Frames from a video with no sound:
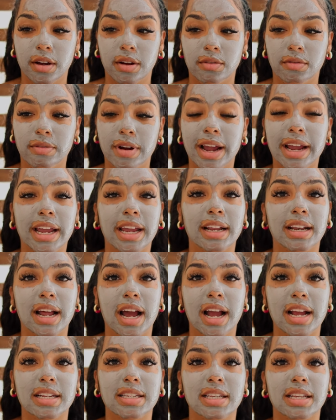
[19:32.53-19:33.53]

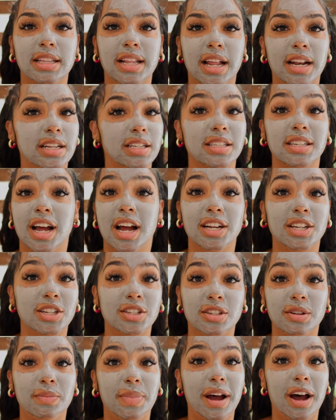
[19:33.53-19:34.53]
recognizing that it's not
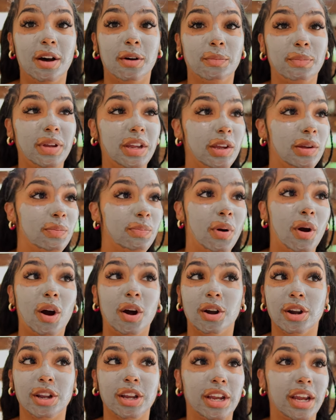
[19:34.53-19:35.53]
just about me
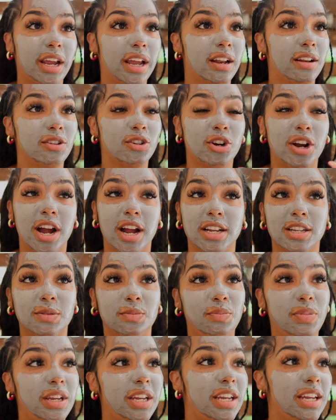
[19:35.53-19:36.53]
partying and trying to
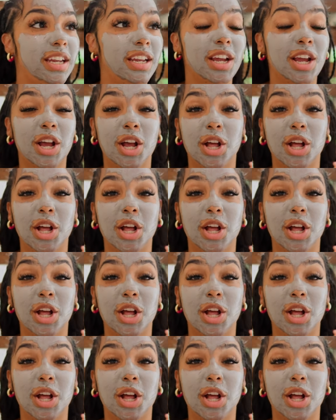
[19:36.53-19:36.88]
be